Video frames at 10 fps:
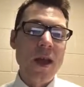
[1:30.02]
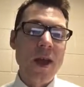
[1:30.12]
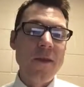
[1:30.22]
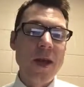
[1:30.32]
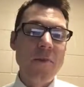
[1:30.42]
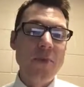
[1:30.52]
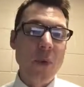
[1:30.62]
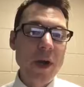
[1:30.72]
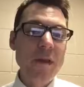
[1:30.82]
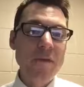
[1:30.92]
And then
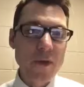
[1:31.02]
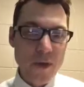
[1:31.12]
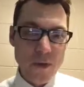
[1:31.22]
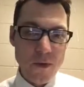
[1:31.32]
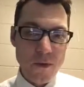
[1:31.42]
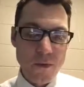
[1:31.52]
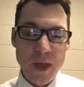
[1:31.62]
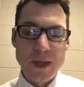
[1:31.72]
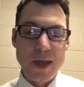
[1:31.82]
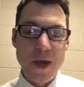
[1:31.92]
point of view
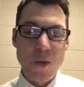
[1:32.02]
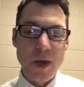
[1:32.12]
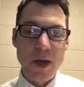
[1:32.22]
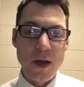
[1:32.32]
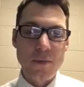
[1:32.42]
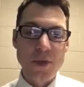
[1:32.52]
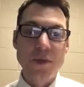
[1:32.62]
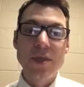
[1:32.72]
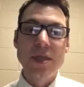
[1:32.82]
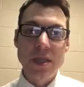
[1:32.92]
is how we come
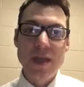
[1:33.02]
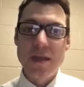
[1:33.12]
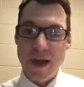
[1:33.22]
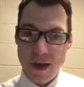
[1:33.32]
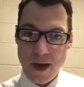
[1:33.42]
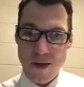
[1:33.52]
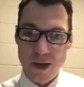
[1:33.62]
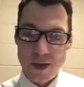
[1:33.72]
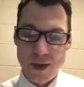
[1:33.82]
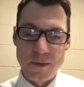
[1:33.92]
to see that
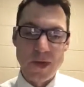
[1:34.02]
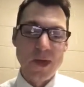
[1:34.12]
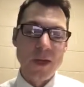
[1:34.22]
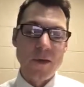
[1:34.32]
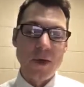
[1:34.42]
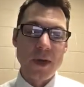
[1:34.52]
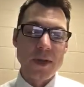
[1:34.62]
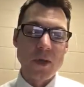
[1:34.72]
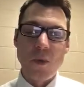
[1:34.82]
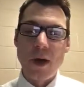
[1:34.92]
character.
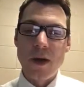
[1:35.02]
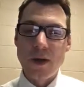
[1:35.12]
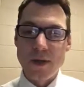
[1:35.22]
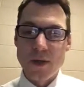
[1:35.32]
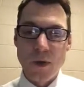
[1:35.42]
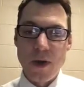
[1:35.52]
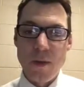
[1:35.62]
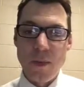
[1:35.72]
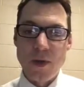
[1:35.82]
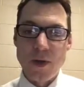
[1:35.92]
Right? So while a story
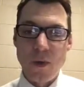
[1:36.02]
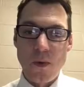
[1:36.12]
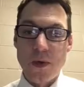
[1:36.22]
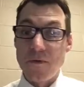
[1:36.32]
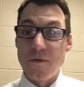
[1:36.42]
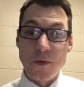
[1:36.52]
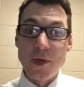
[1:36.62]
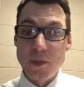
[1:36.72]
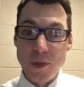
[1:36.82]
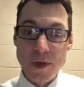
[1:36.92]
may be told in
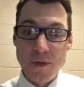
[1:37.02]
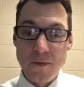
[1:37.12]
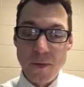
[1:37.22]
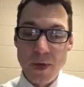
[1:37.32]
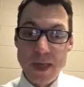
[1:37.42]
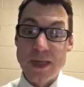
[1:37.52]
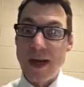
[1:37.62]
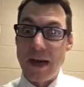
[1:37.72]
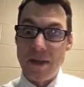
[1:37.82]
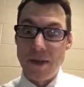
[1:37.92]
first person voice,
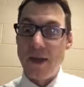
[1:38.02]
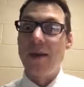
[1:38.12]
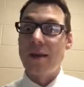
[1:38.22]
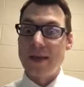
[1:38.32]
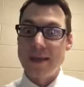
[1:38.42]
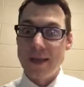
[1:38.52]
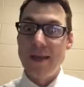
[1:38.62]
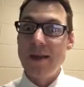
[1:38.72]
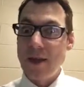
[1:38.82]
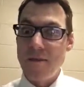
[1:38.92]
I think, I
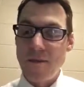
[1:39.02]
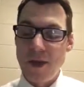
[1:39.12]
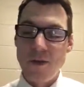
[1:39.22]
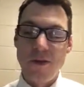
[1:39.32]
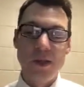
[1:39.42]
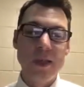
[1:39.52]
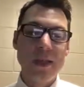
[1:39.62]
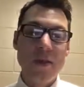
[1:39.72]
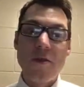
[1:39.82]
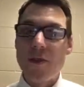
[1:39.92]
see, I feel,
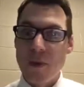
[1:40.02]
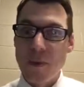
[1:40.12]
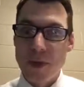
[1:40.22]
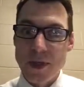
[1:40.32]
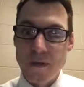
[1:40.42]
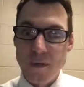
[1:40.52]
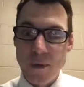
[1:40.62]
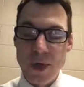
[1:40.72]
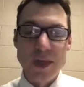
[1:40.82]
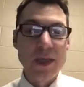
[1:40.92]
third person
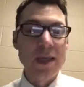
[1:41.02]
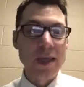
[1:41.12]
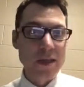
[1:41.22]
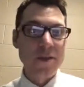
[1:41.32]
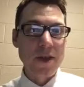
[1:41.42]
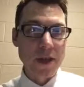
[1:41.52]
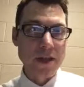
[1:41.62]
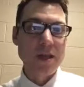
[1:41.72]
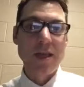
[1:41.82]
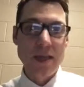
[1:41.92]
voice, he
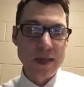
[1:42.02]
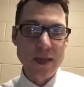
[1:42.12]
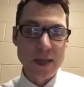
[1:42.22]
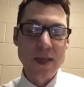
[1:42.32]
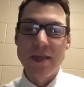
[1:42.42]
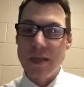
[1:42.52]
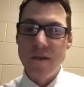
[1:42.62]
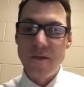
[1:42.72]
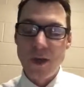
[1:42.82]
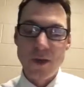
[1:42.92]
thinks, he sees,
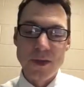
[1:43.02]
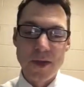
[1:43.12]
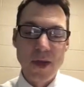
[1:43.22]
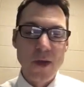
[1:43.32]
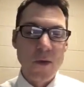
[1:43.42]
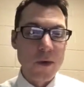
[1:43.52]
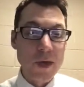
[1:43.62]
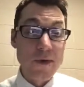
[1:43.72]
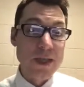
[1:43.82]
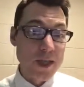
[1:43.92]
he feels, or
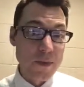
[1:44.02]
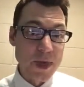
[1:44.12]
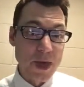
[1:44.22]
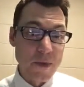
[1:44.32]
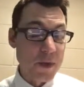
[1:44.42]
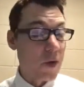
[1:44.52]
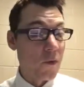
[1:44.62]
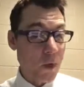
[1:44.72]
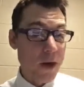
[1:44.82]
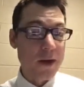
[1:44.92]
even sometimes,
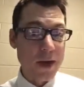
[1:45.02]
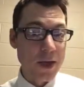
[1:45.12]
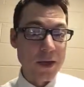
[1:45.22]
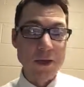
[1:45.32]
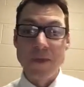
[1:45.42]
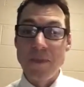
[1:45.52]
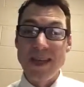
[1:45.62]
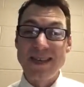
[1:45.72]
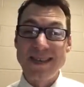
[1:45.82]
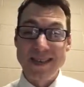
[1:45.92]
on rare occasions,
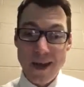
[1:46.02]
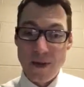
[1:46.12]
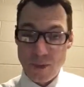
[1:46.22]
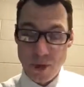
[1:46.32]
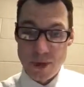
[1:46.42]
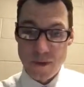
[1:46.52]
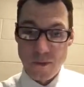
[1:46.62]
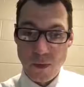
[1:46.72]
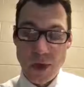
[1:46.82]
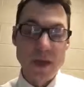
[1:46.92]
second person
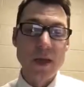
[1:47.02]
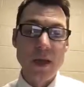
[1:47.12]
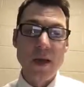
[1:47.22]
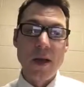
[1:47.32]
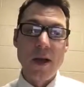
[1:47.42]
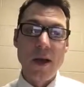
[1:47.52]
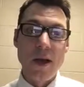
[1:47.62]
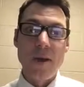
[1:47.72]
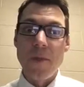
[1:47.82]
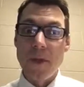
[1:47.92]
voice,
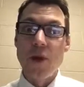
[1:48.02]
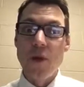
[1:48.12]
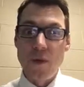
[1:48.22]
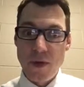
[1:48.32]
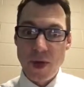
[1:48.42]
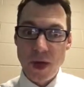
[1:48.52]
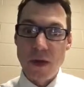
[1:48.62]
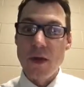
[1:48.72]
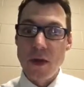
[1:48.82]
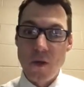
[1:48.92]
you
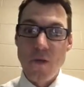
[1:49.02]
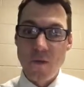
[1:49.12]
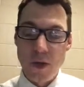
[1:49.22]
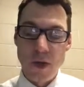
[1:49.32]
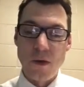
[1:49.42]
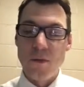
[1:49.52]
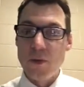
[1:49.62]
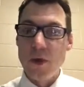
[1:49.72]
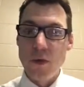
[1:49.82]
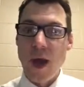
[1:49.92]
think, you feel,
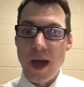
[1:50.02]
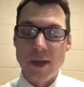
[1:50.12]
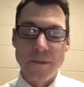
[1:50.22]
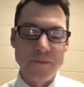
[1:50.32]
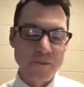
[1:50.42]
you act.